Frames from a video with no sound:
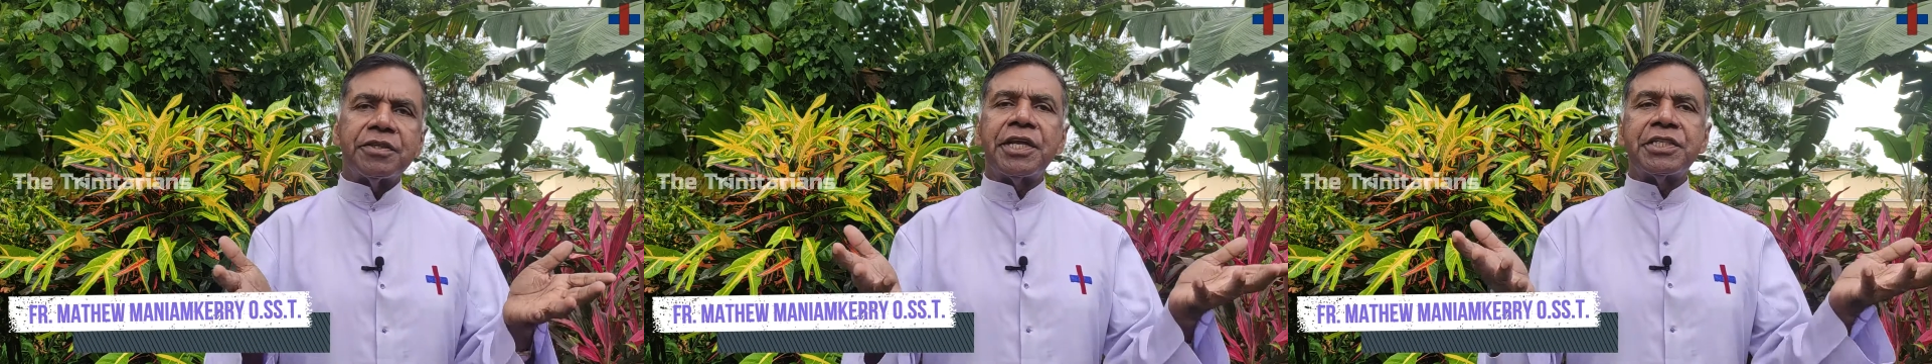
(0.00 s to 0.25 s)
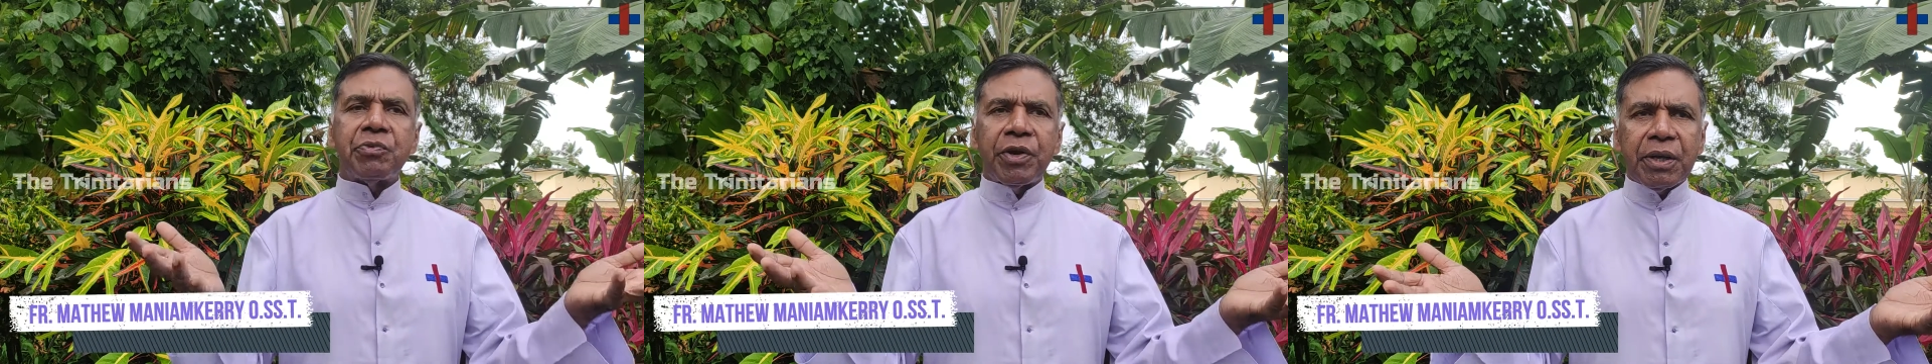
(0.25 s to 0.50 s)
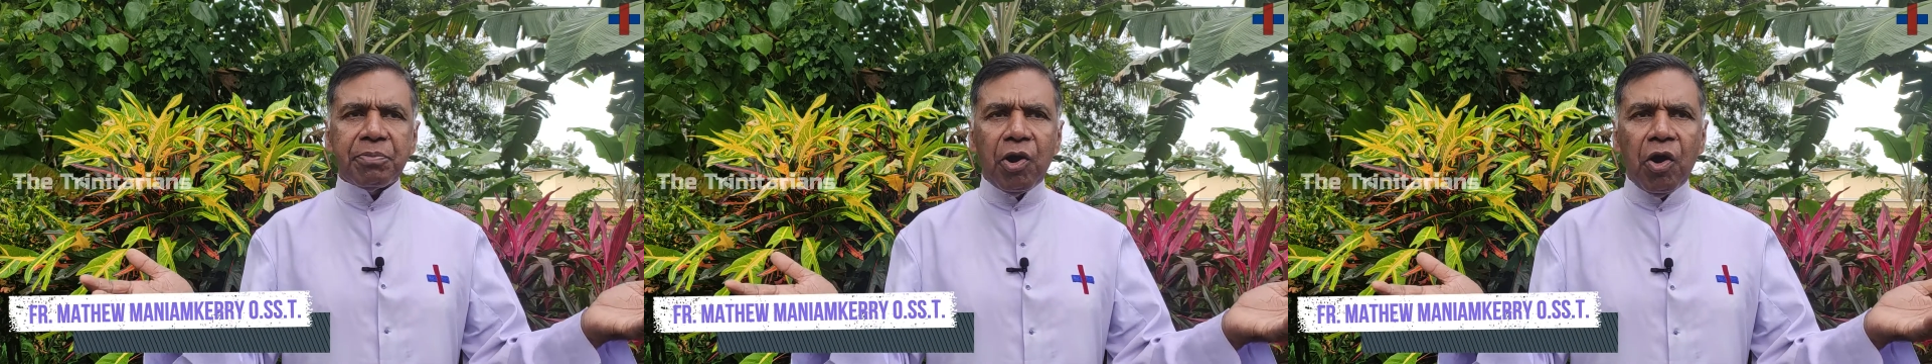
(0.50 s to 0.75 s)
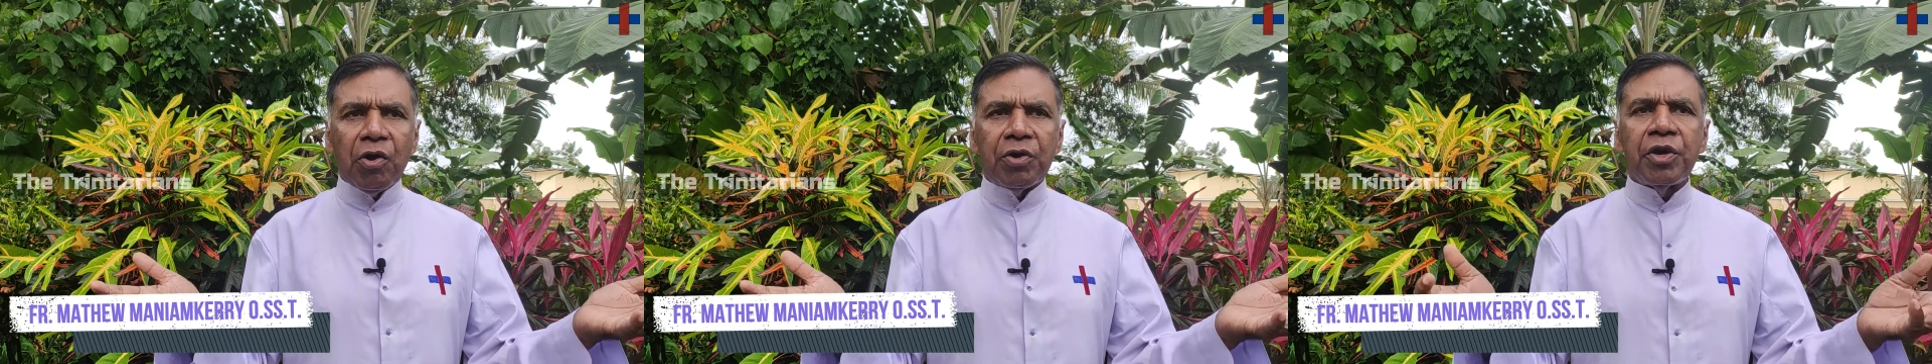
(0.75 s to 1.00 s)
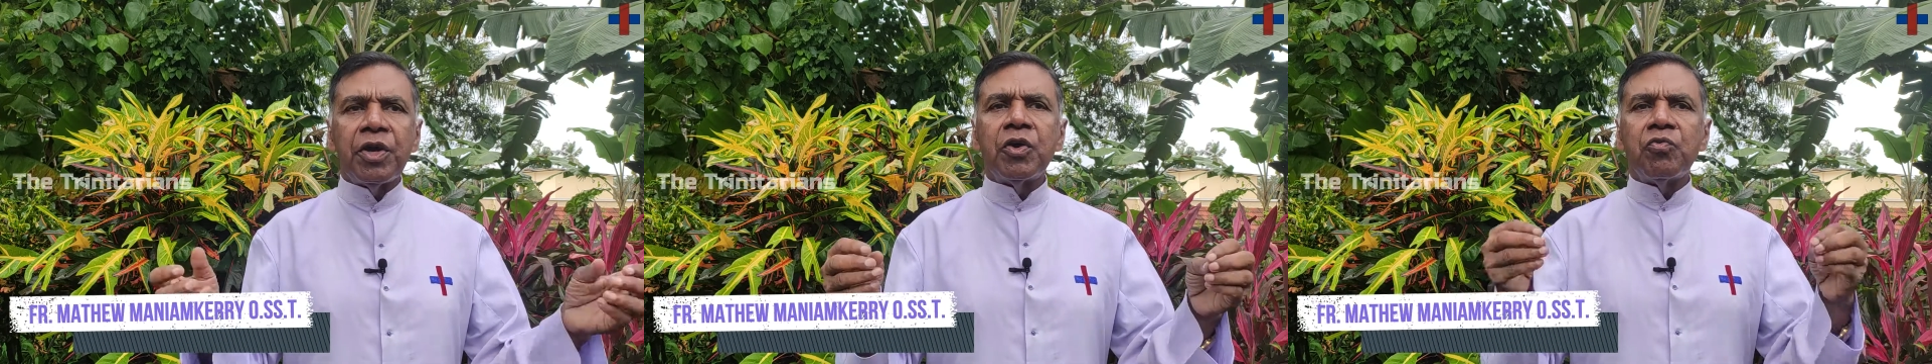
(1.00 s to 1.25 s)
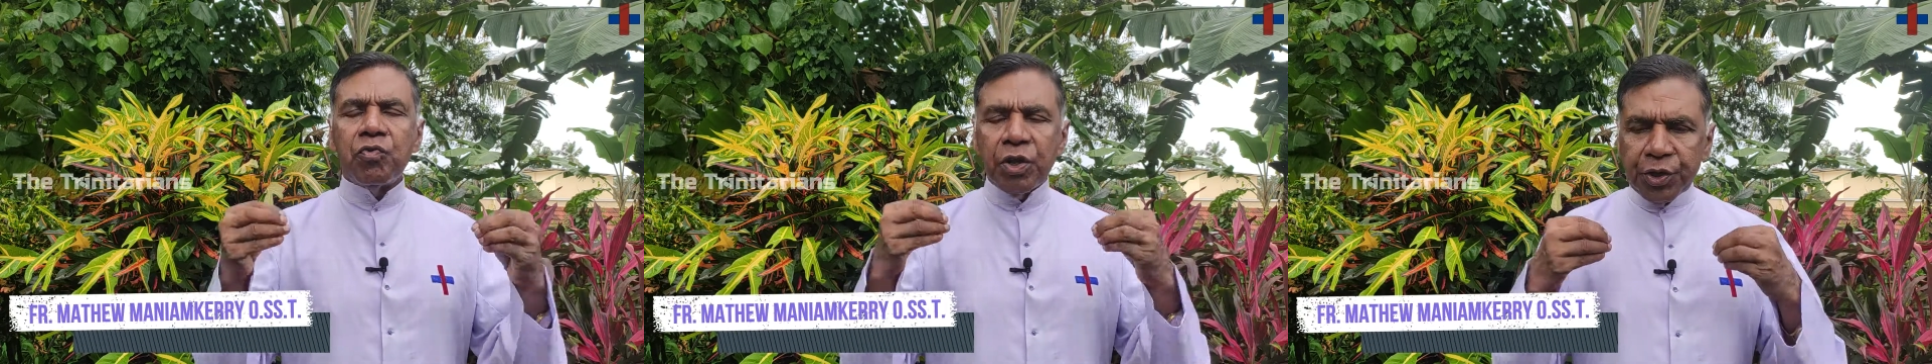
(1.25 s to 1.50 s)
that is the Word of God,
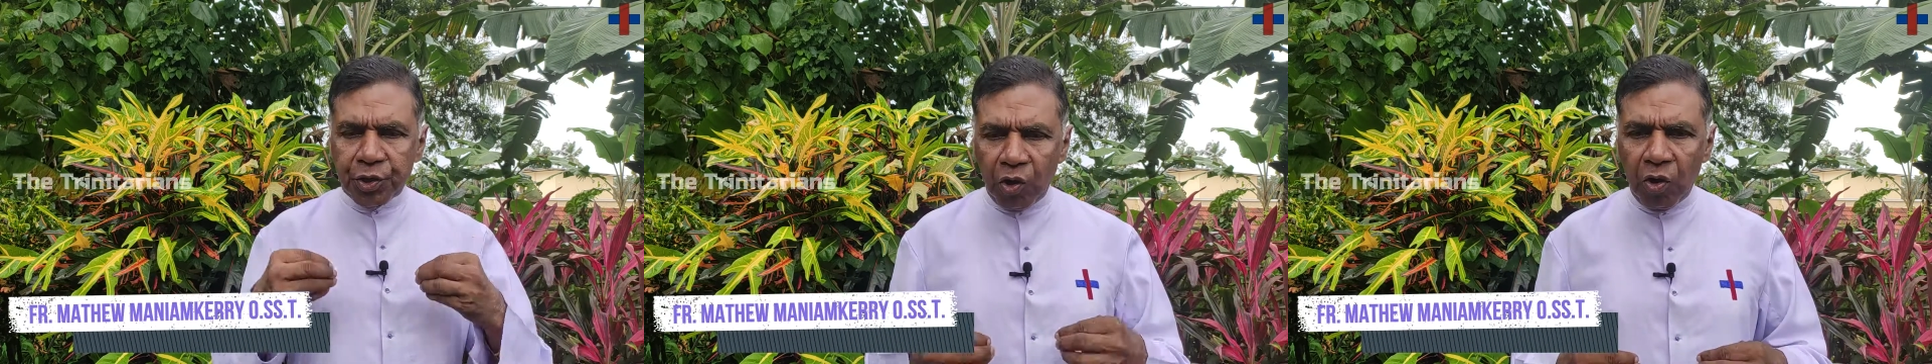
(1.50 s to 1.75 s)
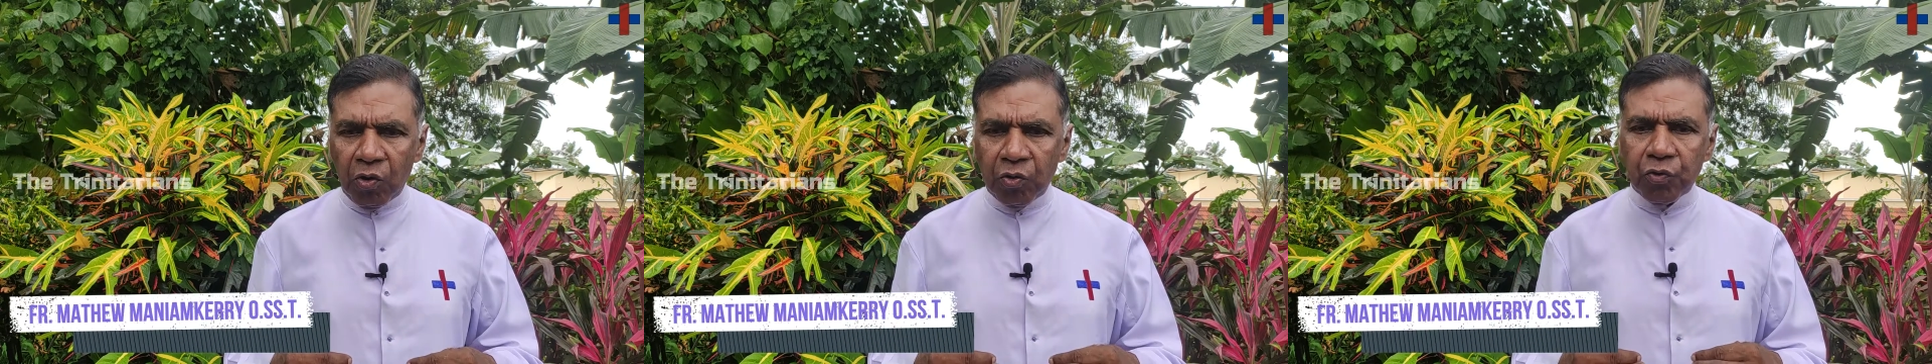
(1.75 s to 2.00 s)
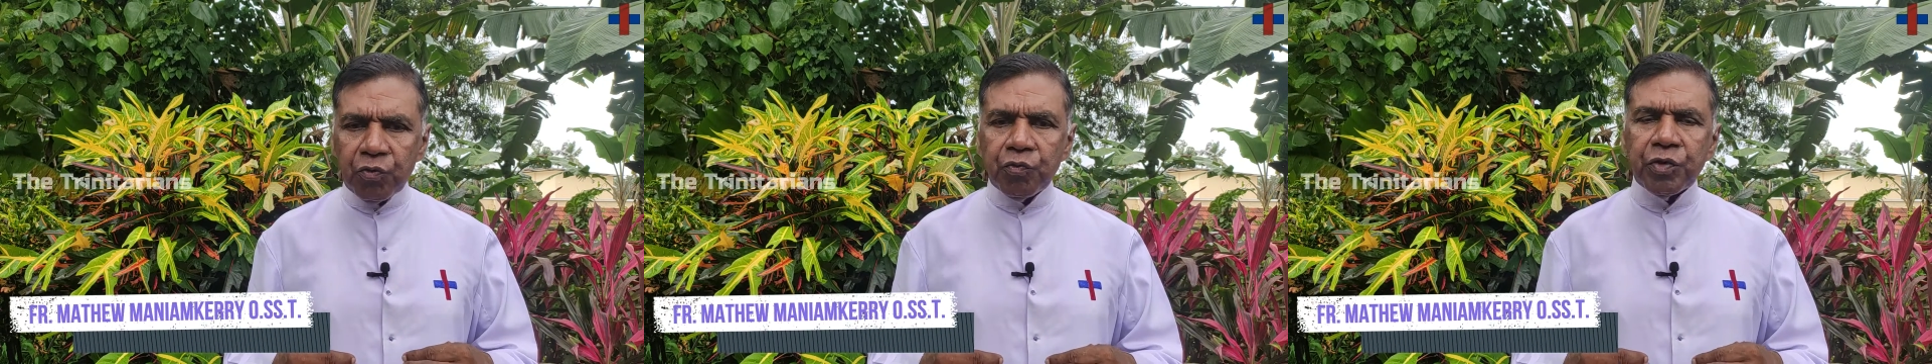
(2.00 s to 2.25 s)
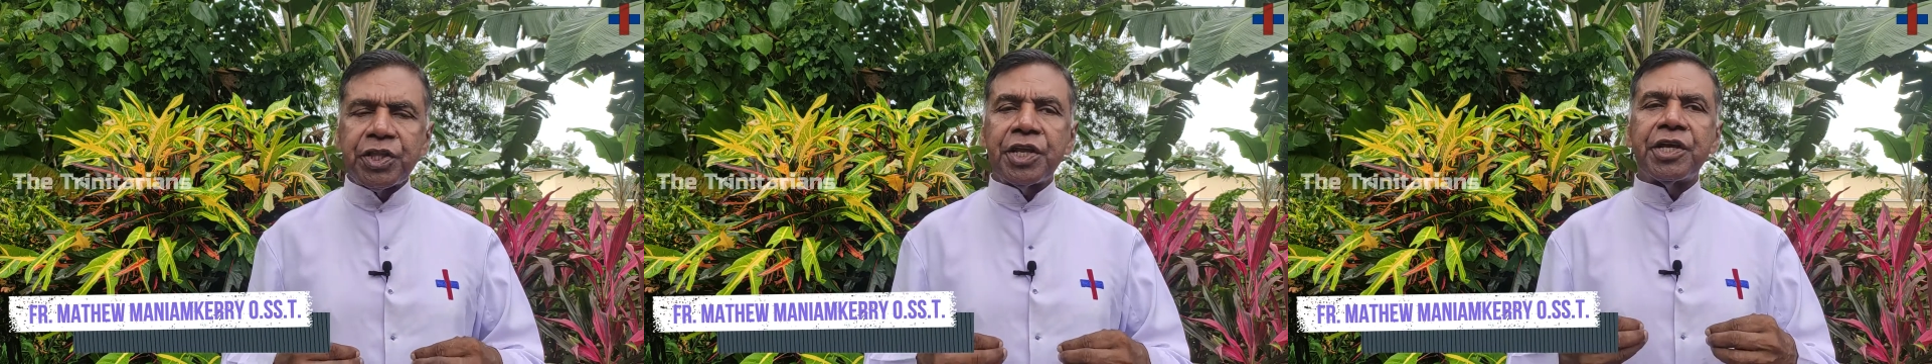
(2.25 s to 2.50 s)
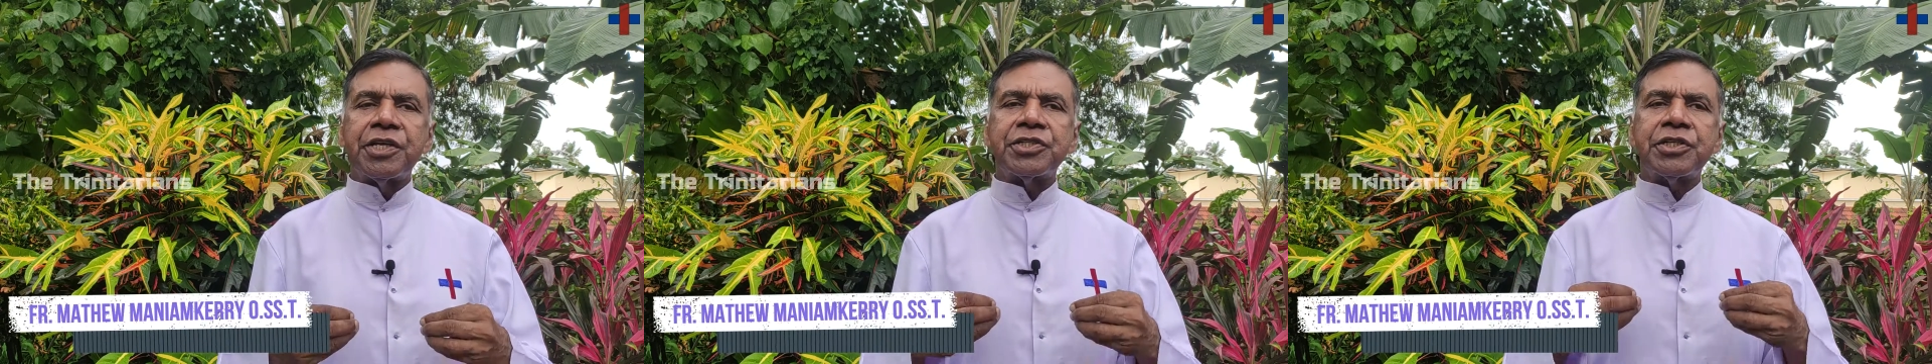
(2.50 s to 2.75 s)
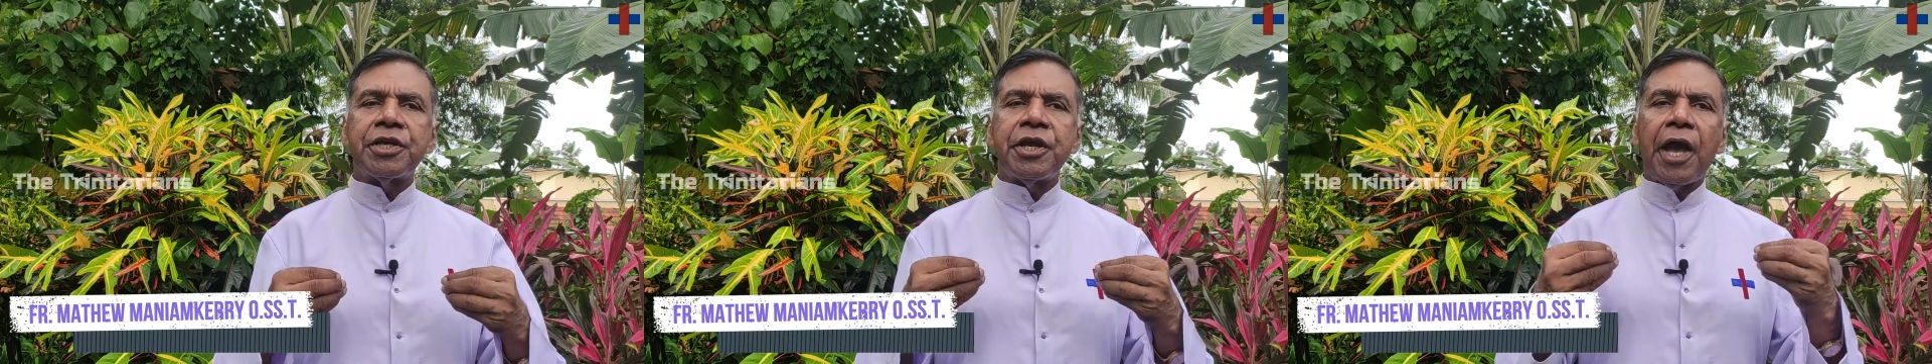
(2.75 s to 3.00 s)
will grow within us